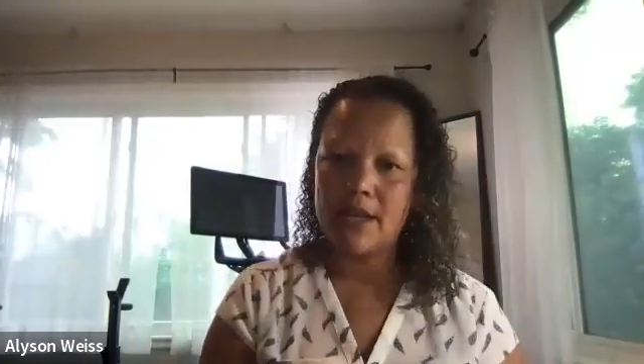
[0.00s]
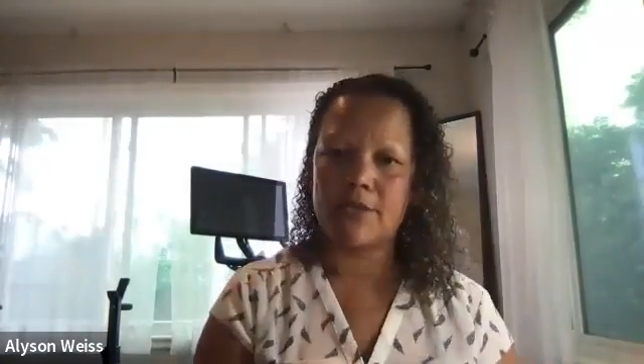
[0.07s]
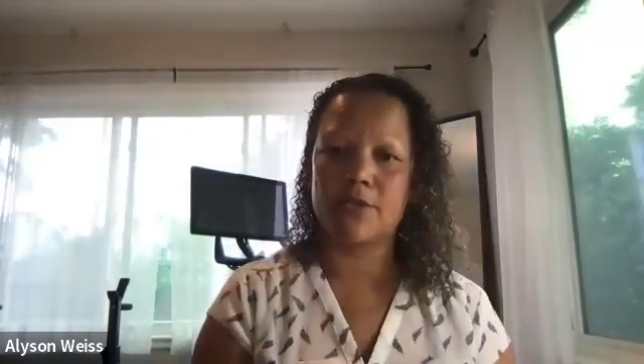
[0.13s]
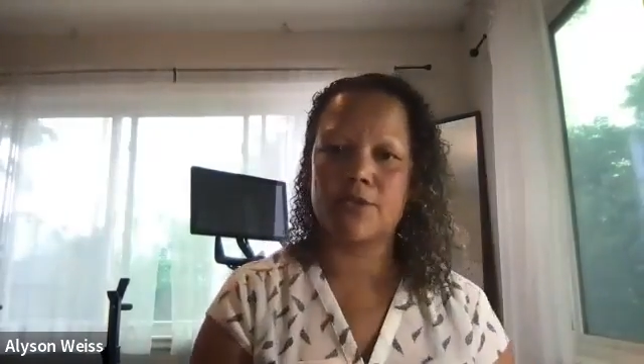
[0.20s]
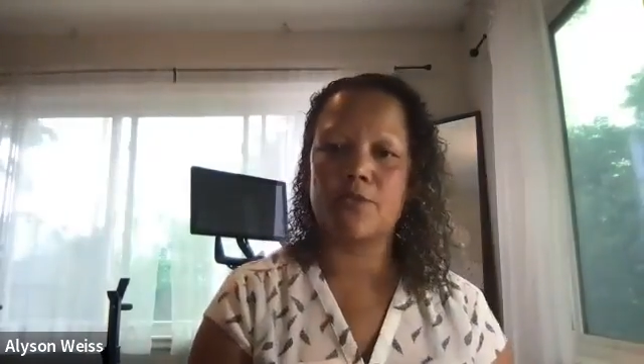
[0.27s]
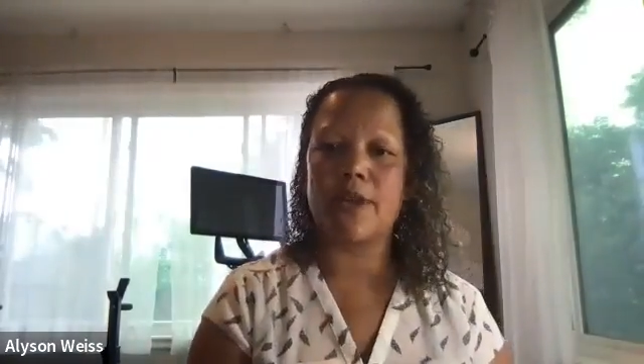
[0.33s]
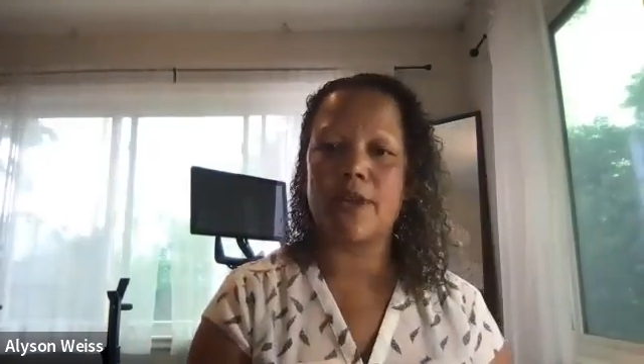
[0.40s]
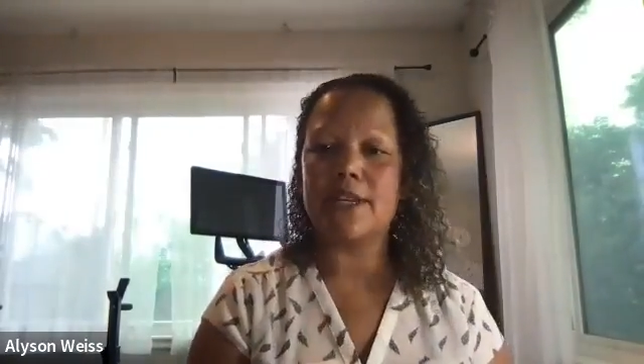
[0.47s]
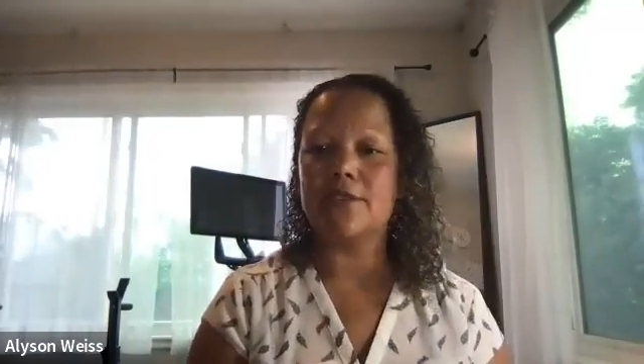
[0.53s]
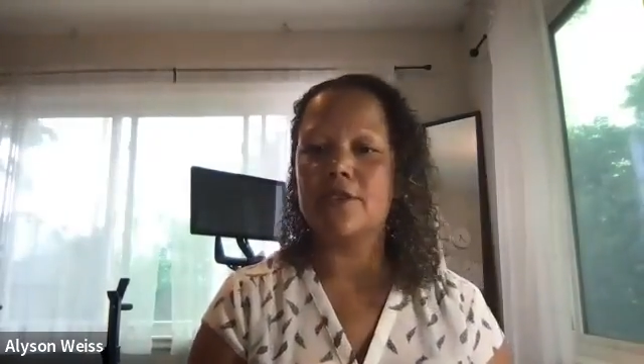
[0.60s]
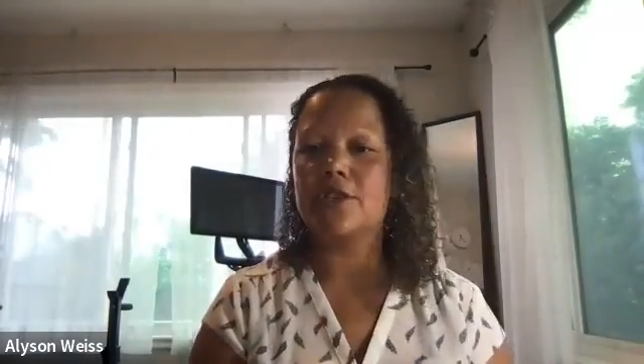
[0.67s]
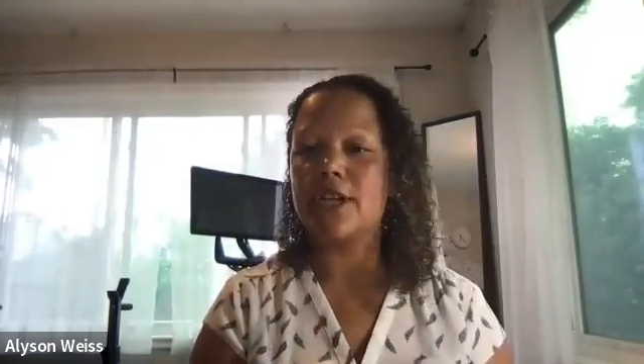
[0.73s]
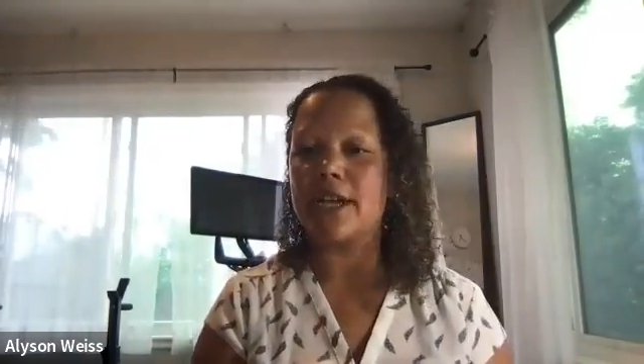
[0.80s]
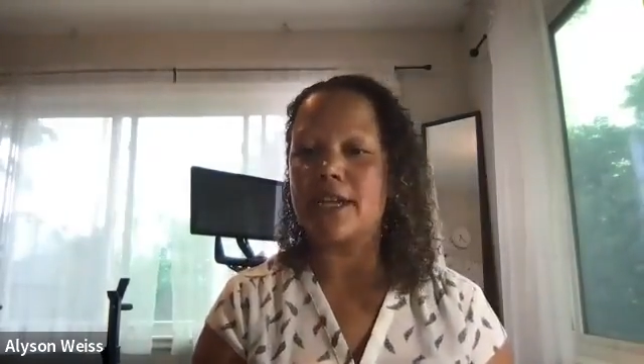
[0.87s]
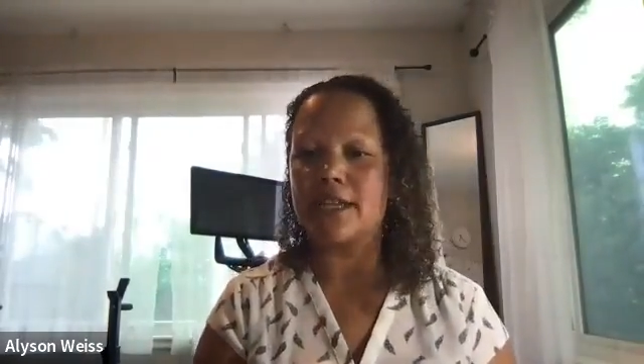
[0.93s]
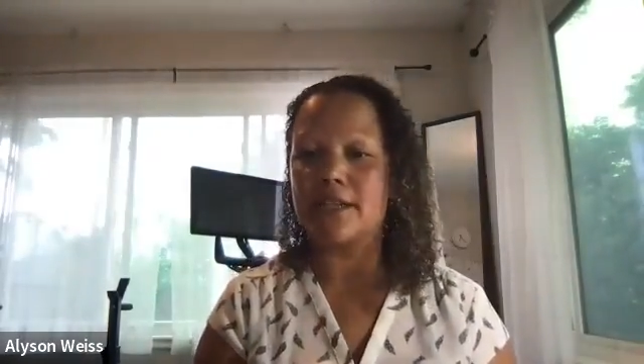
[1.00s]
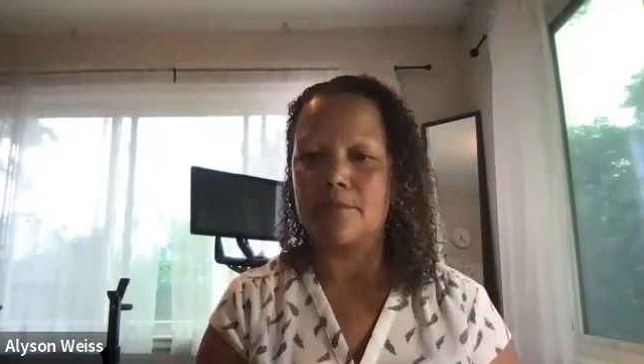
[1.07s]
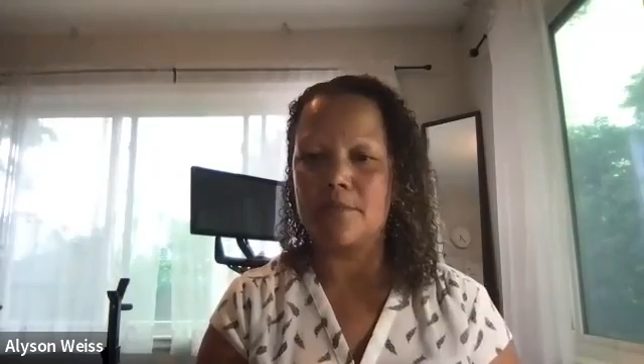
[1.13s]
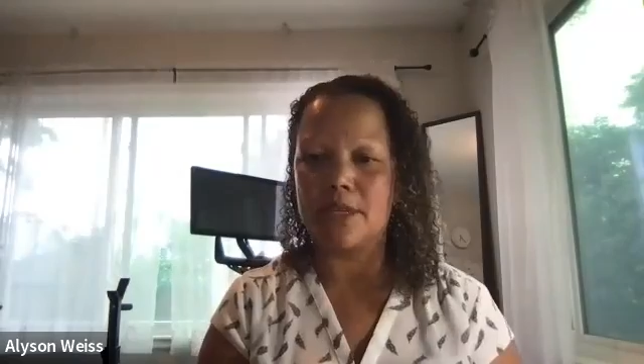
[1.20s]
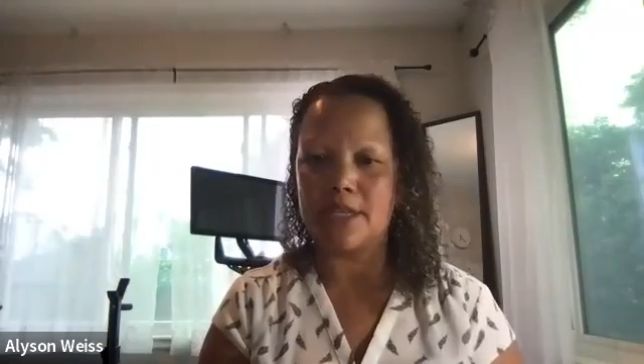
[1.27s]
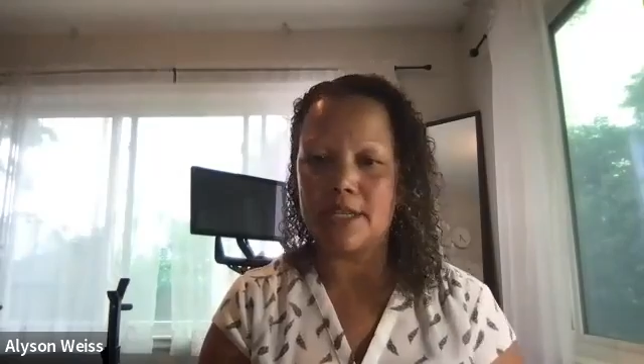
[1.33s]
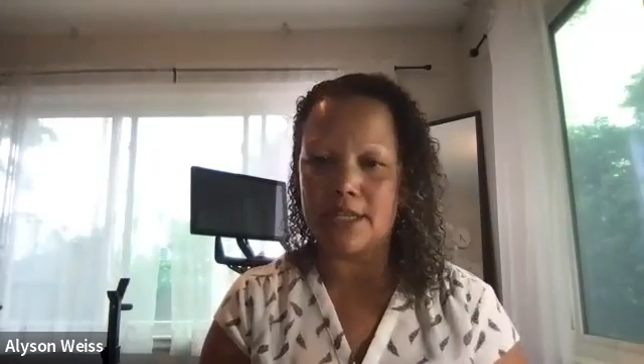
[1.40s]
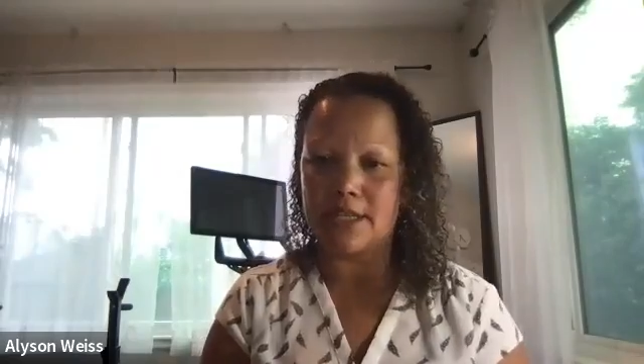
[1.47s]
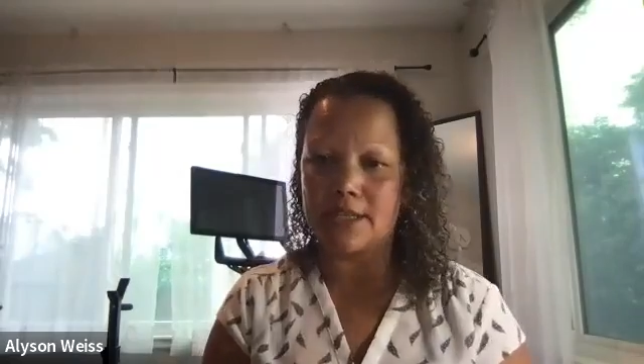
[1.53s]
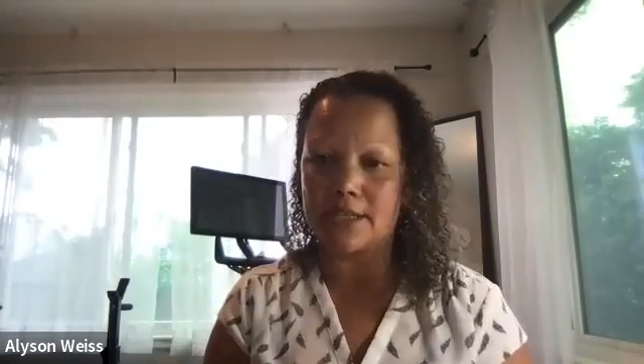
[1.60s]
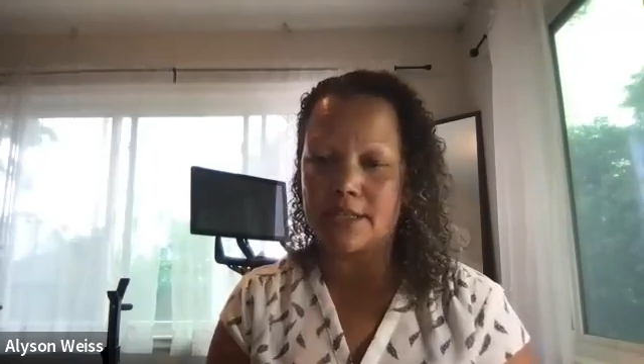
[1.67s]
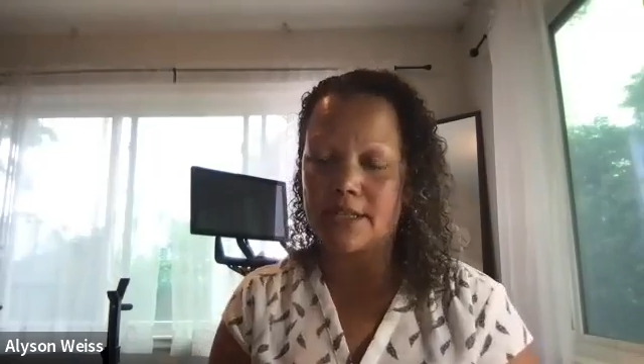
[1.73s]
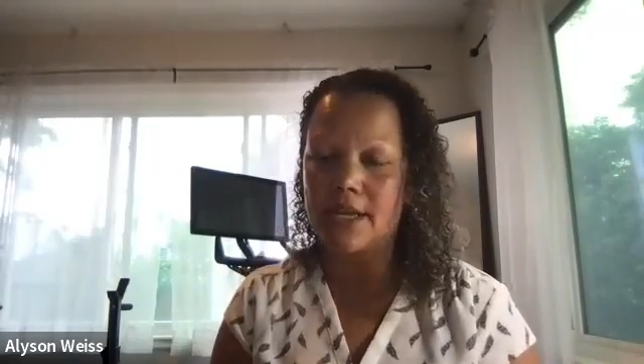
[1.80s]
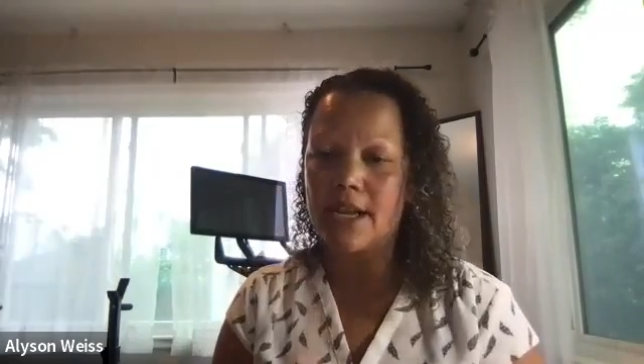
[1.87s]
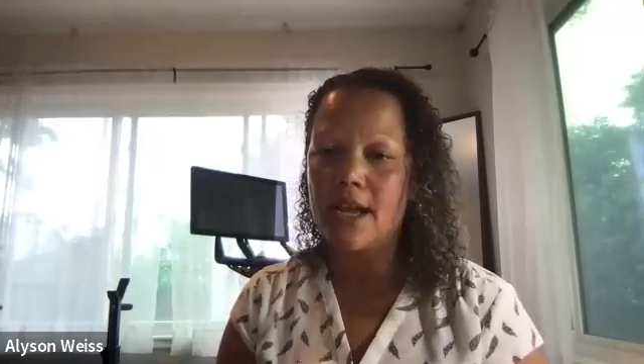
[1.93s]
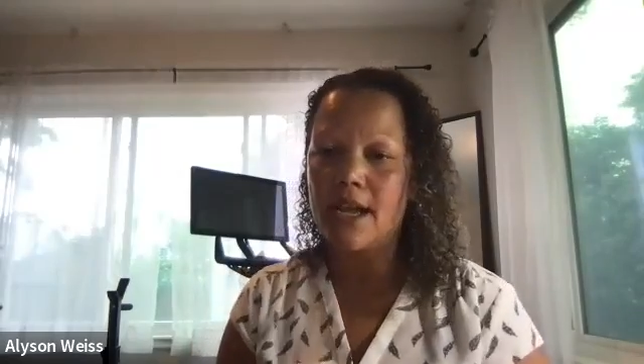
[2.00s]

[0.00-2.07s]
those regular check-in meetings,